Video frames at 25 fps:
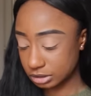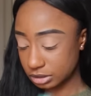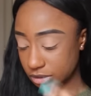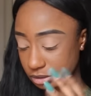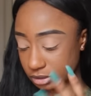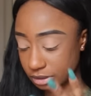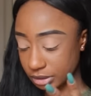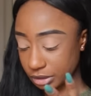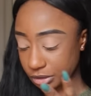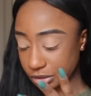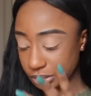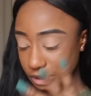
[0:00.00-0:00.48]

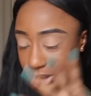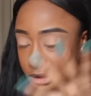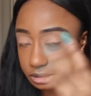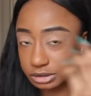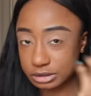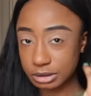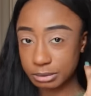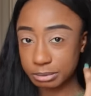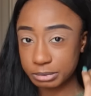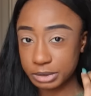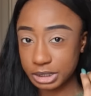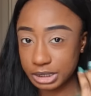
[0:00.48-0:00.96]
So you need
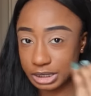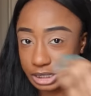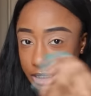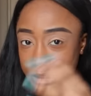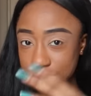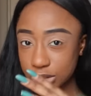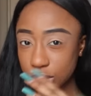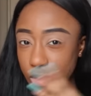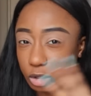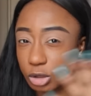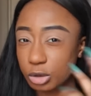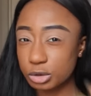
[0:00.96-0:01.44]
something
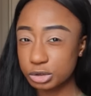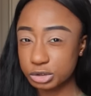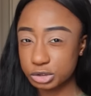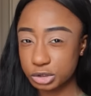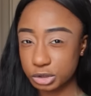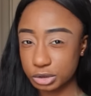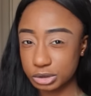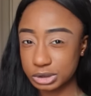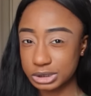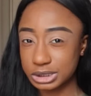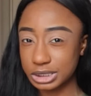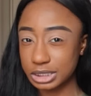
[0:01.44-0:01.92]
that's close
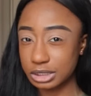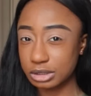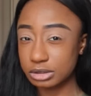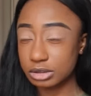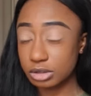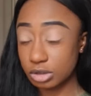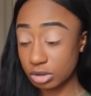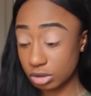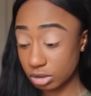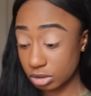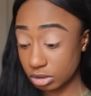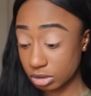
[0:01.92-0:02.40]
to your
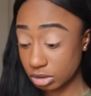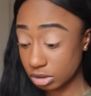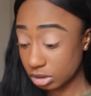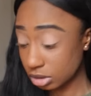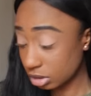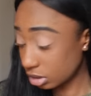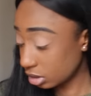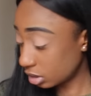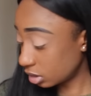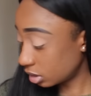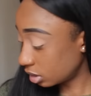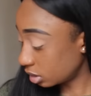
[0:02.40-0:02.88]
skin color,
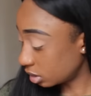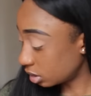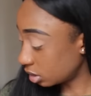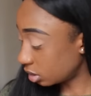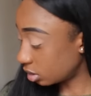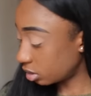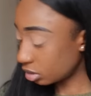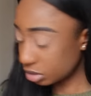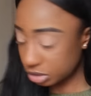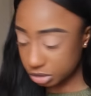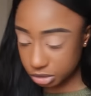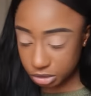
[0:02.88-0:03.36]

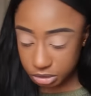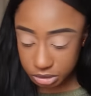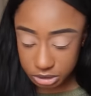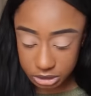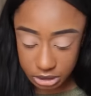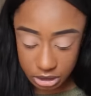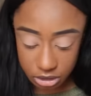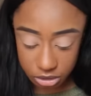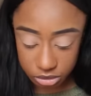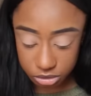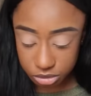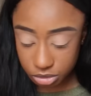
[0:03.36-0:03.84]
close to your
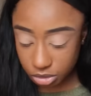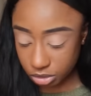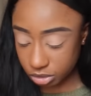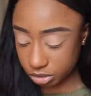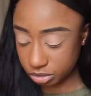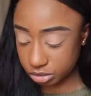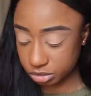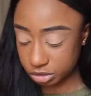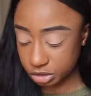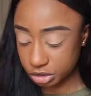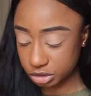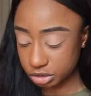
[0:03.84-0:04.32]
skin
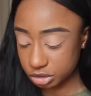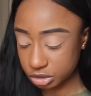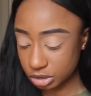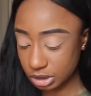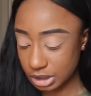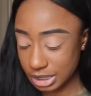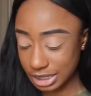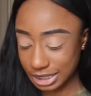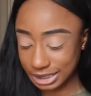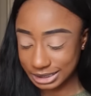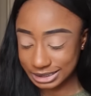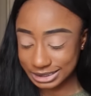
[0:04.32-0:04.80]
tone, just
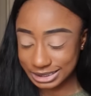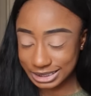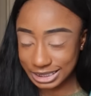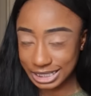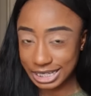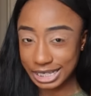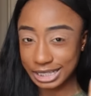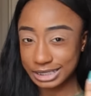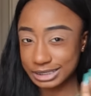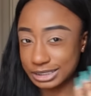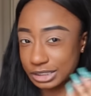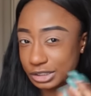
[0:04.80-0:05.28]
so that it's
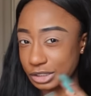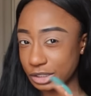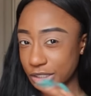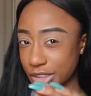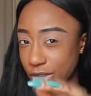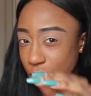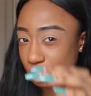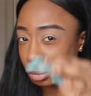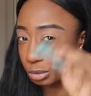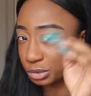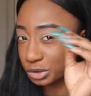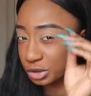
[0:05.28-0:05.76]
nice and you
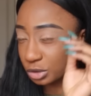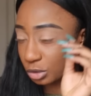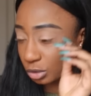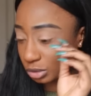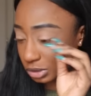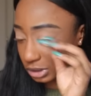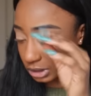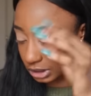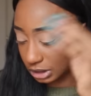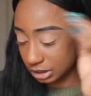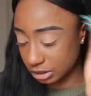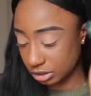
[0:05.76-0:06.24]
can almost
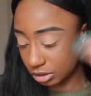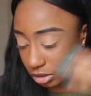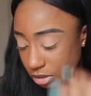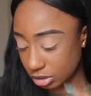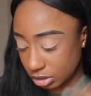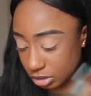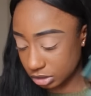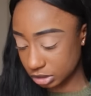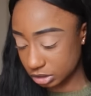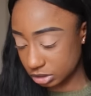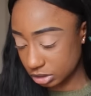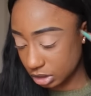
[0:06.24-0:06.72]
not see the
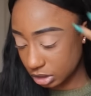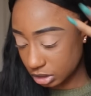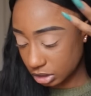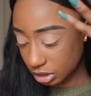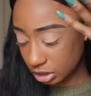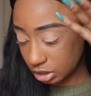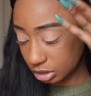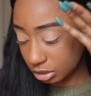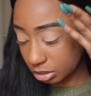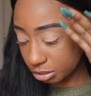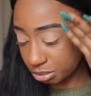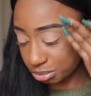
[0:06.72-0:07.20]
colors
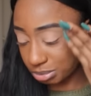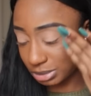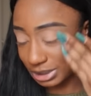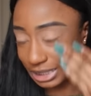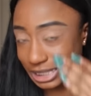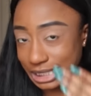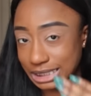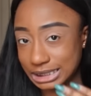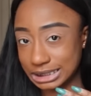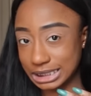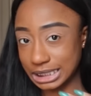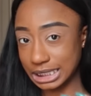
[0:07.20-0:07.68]

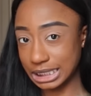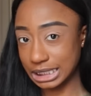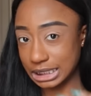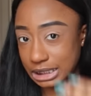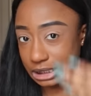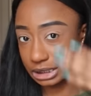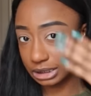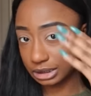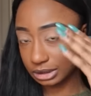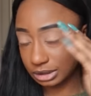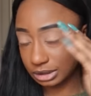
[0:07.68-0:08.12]
blending